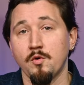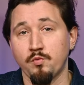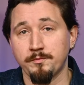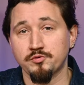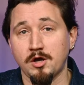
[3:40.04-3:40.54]

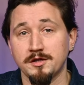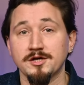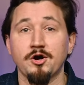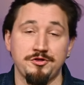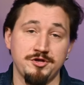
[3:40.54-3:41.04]
Web crawling,
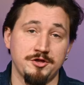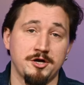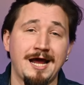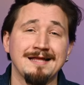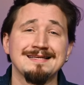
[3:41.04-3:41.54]
on the other
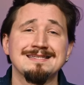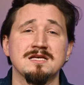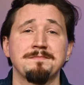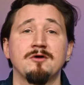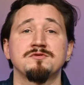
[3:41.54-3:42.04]
hand, is
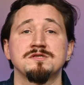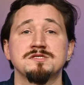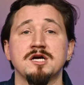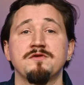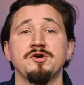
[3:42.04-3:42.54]
about
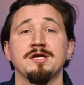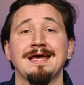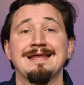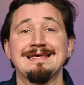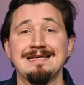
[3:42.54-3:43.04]
discovering
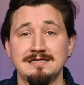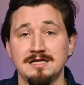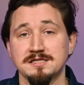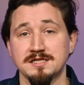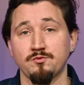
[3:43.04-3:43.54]
and
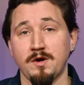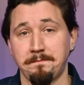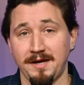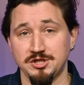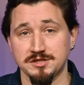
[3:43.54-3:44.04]
indexing web
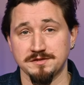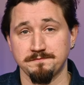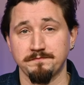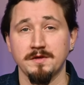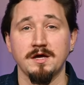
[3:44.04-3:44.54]
pages.
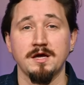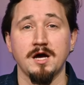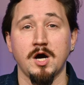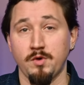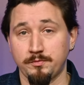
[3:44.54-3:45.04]

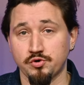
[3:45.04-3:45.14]
A web